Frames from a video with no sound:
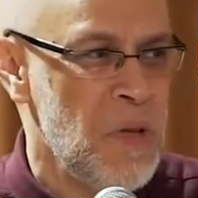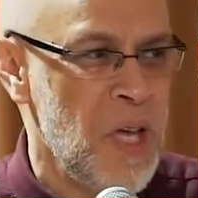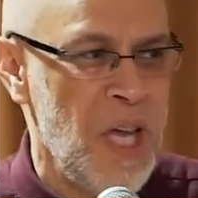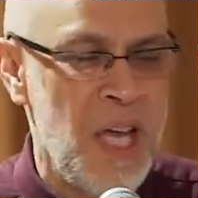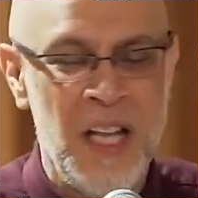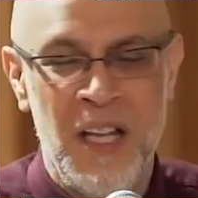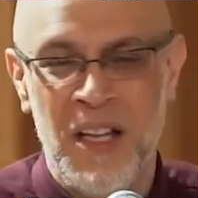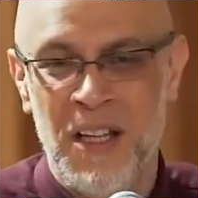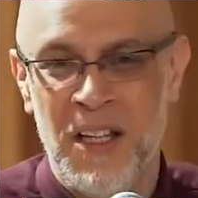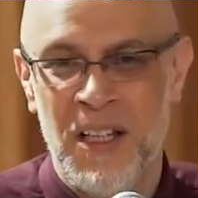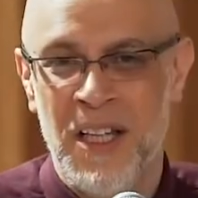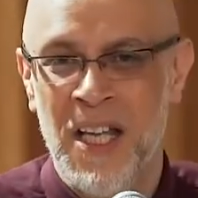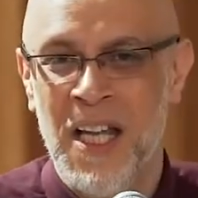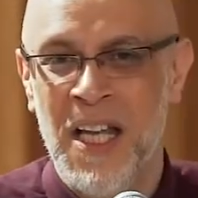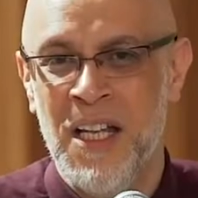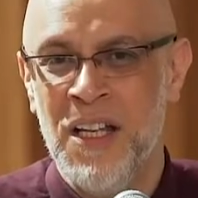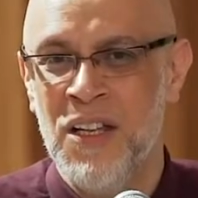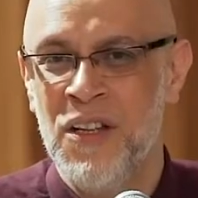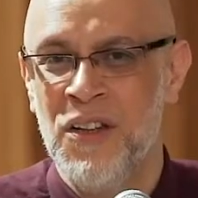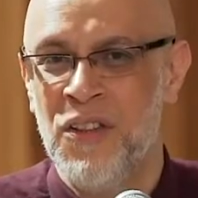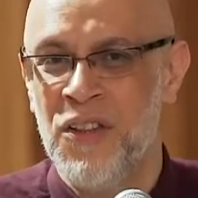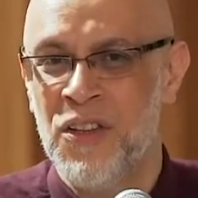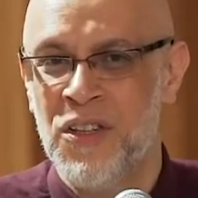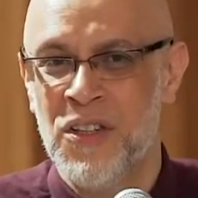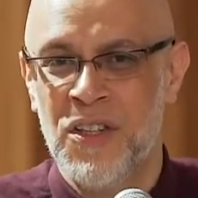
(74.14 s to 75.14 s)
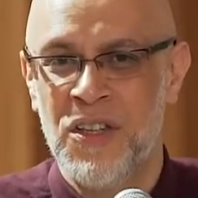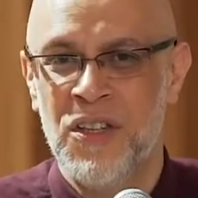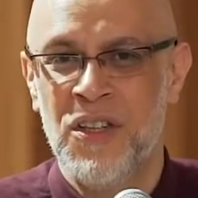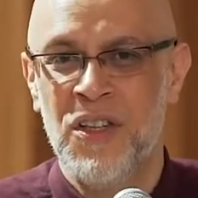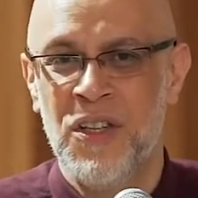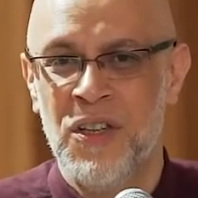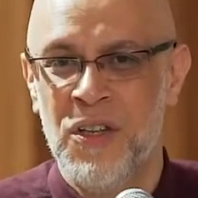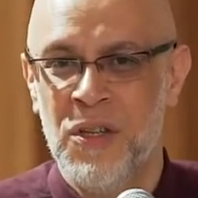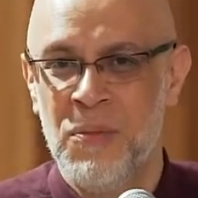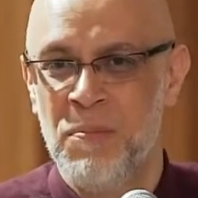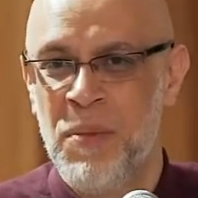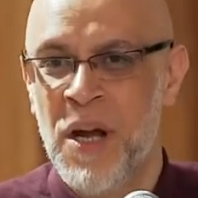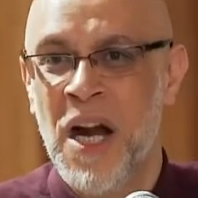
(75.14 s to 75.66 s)
in
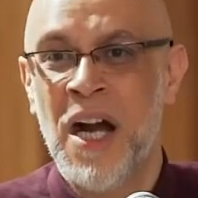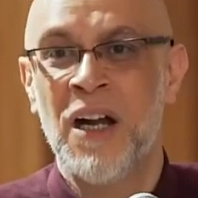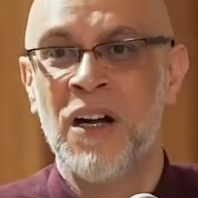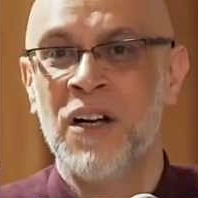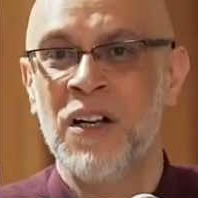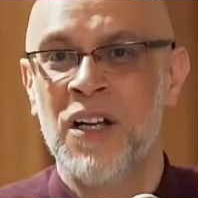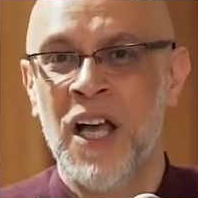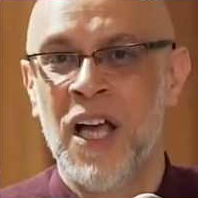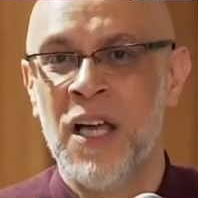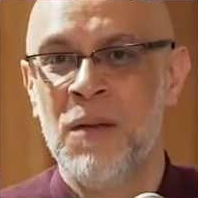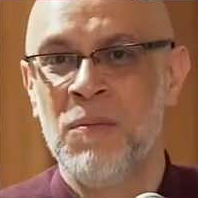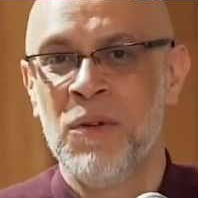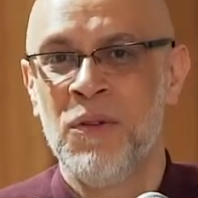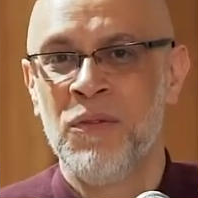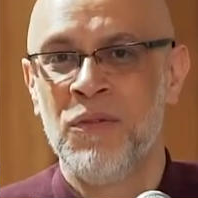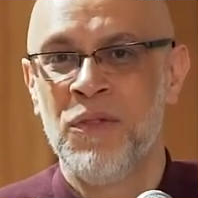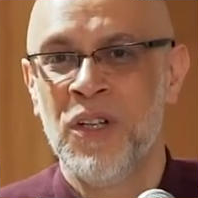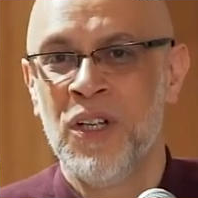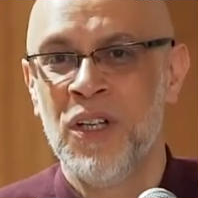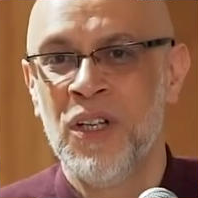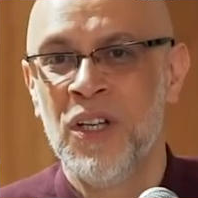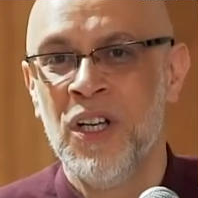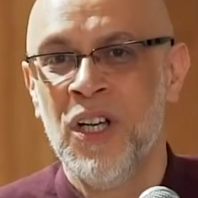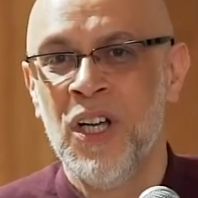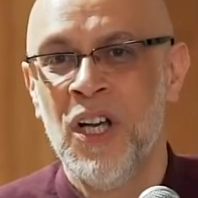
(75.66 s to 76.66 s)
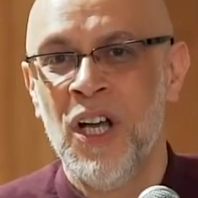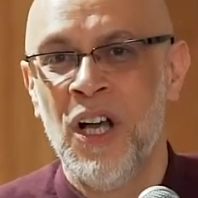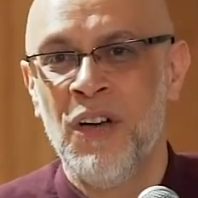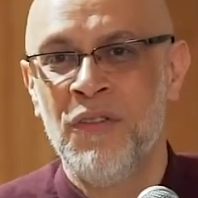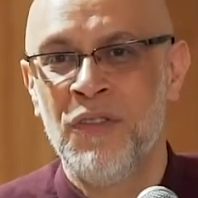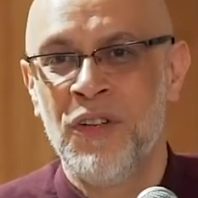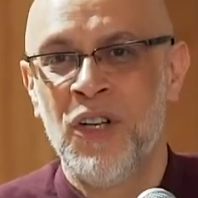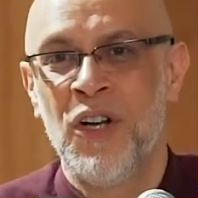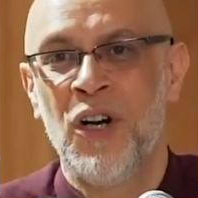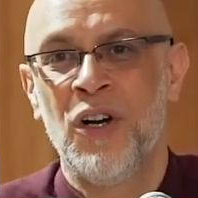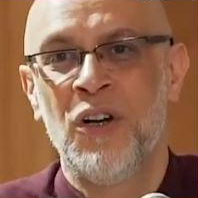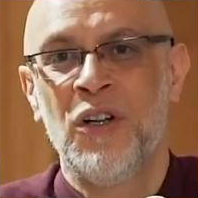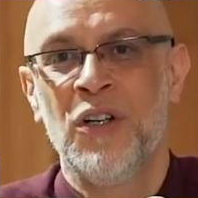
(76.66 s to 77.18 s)
the paradigm of
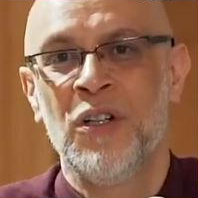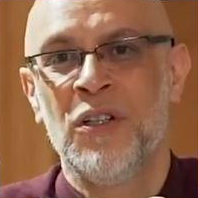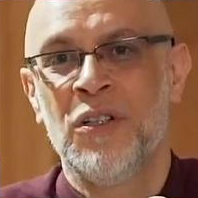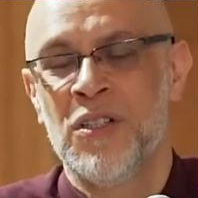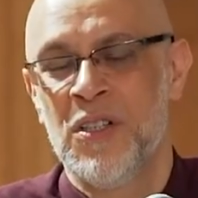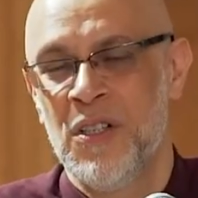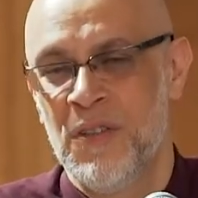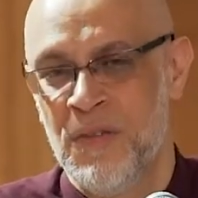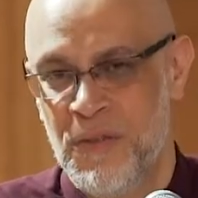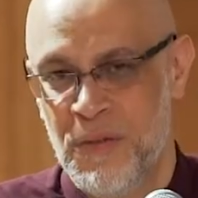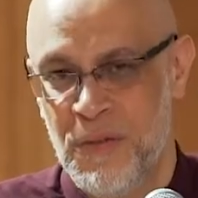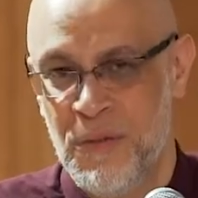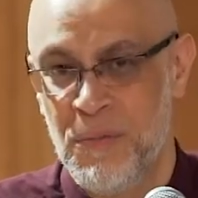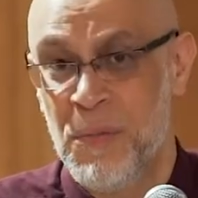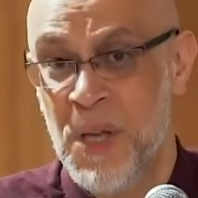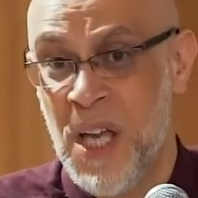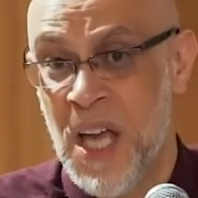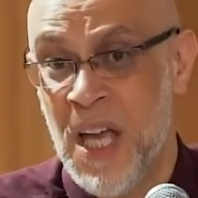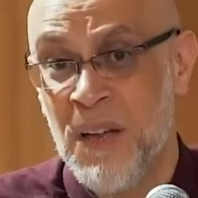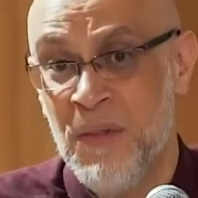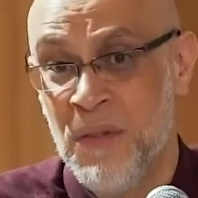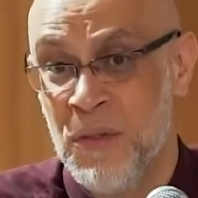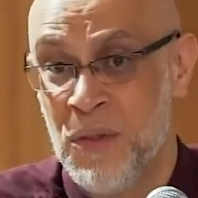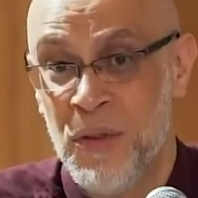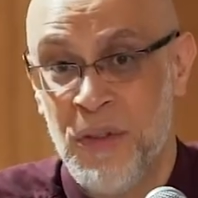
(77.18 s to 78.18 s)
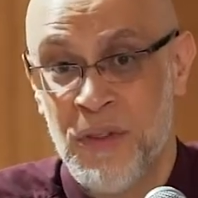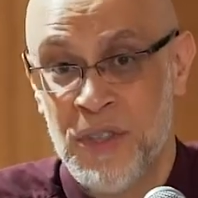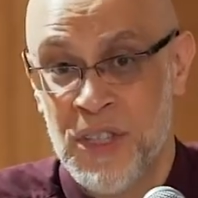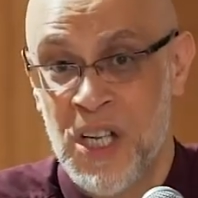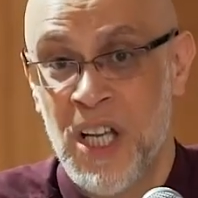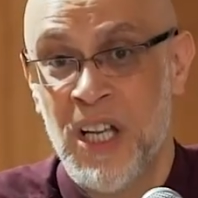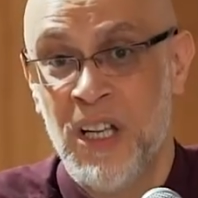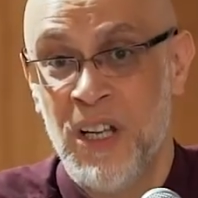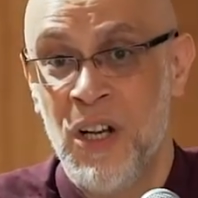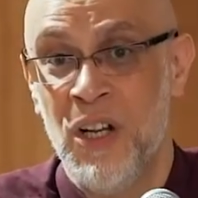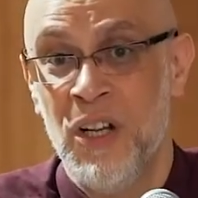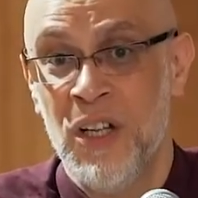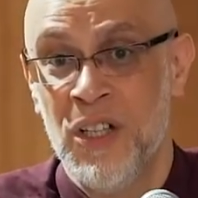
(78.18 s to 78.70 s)
the cognitive behavioral
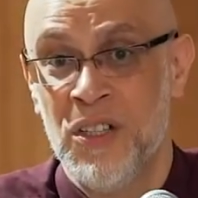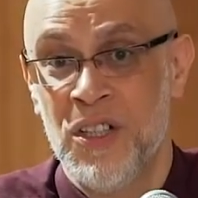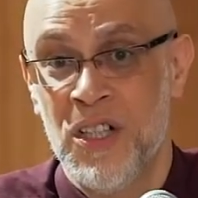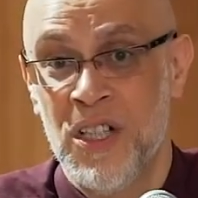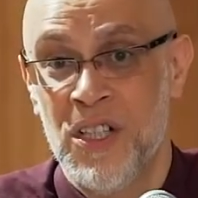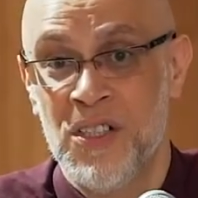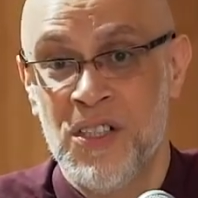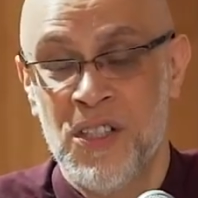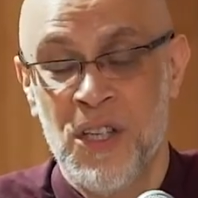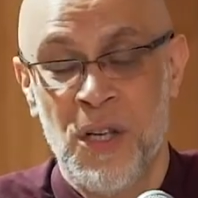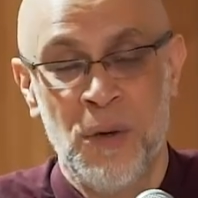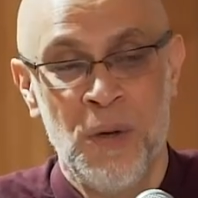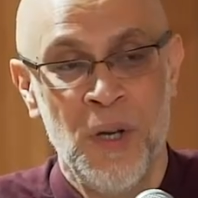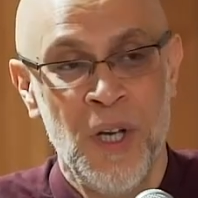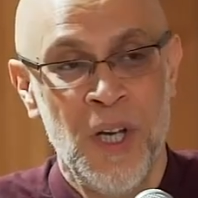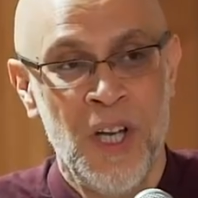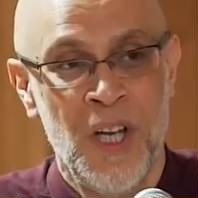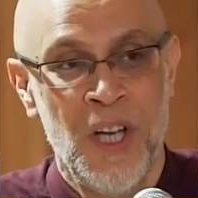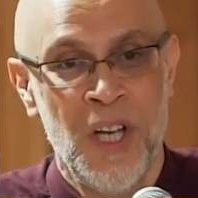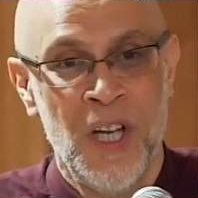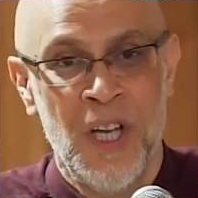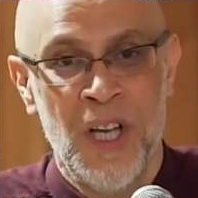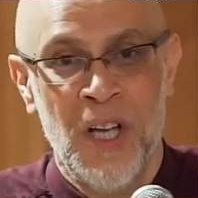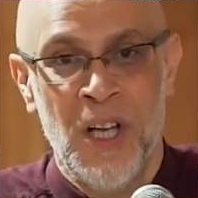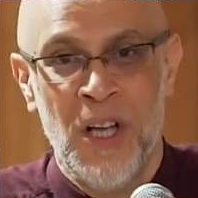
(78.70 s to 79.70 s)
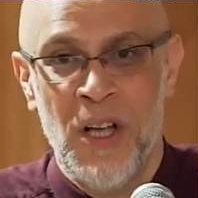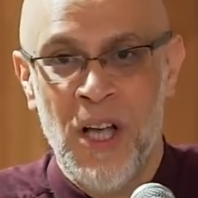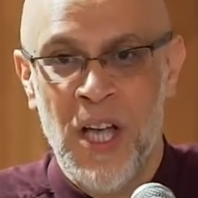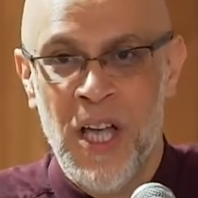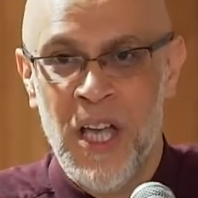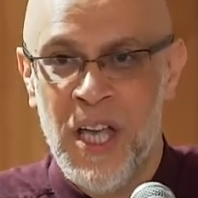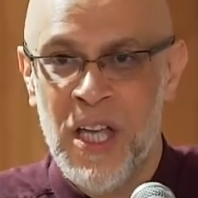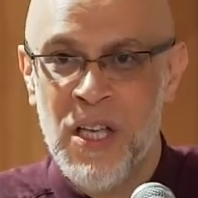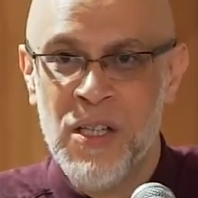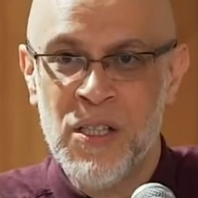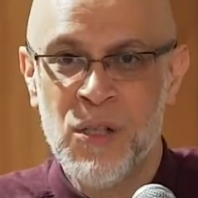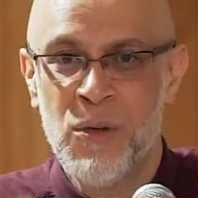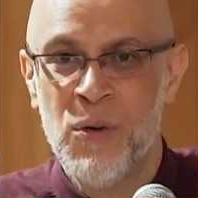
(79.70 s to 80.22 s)
psychologist. So
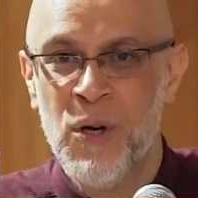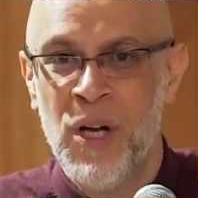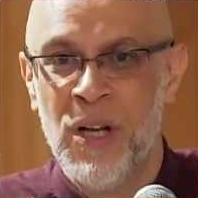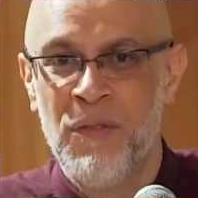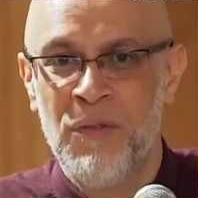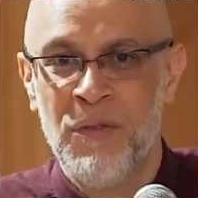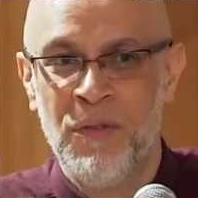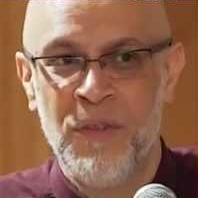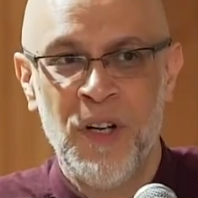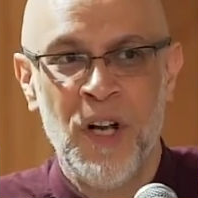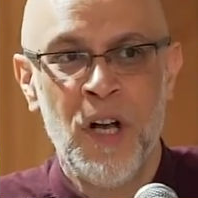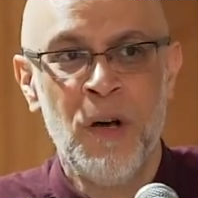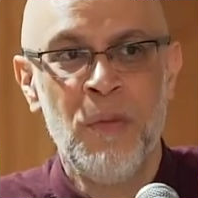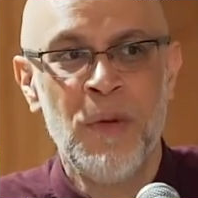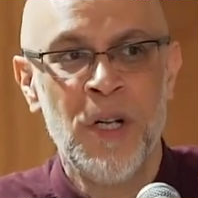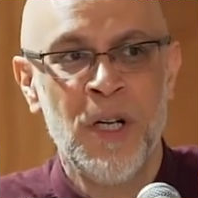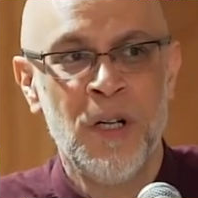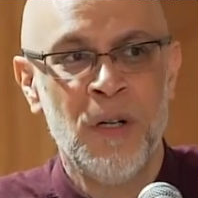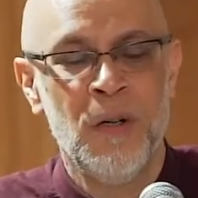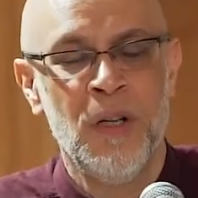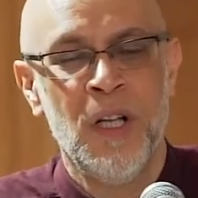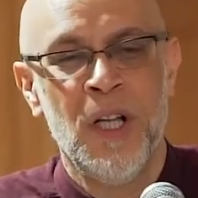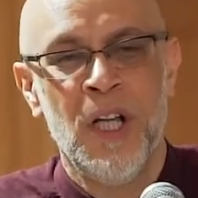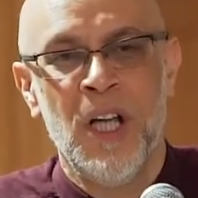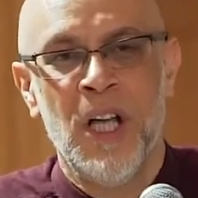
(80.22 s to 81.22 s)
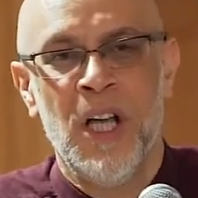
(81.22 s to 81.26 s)
he's quite phenomenal.